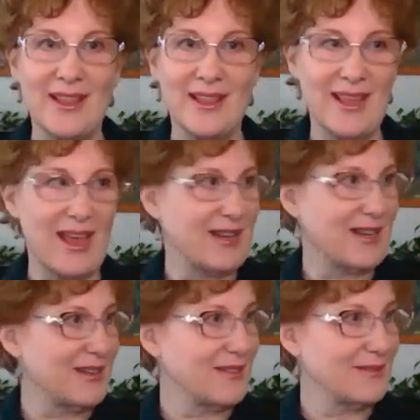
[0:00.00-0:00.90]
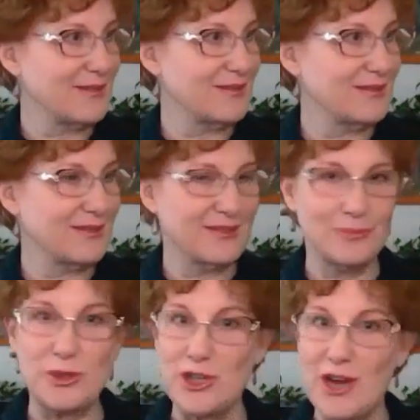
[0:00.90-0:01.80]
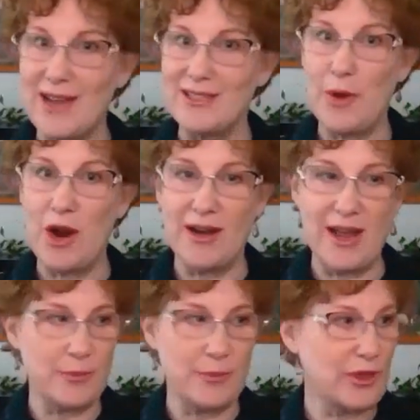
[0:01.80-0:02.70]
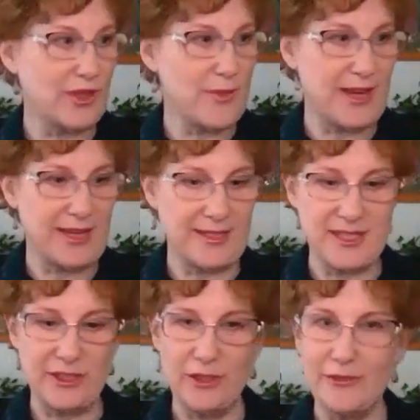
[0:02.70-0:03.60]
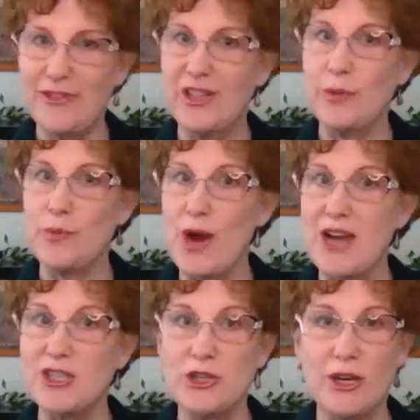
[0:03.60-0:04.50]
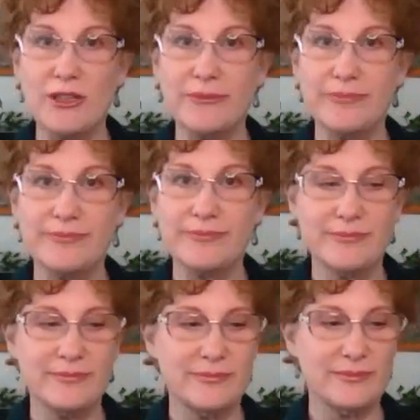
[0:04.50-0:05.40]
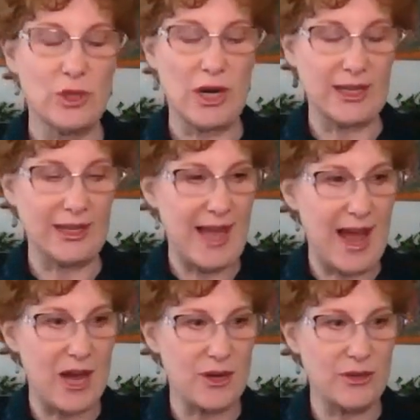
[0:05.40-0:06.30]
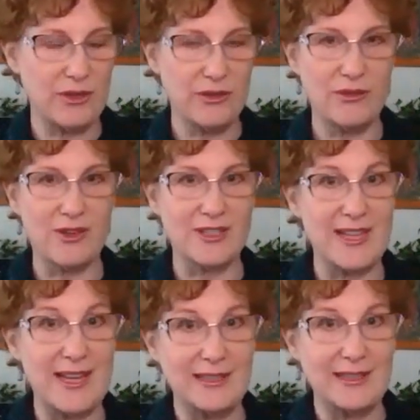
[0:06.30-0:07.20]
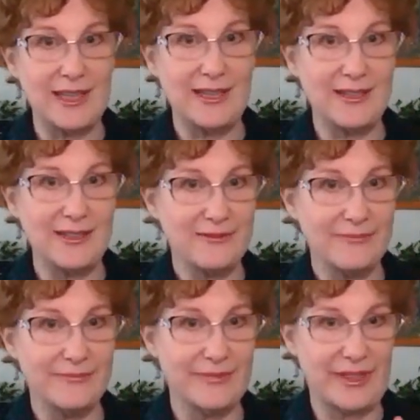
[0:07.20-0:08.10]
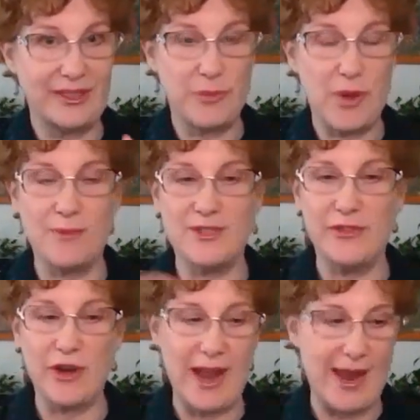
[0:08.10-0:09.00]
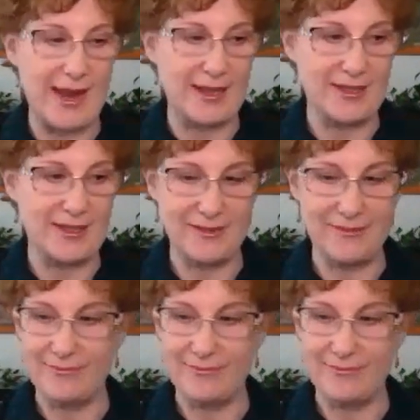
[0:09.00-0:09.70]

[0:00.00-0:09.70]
Then put your hands apart and pull them in until you feel a pressure or a cloud or tingling on the palms of your hands.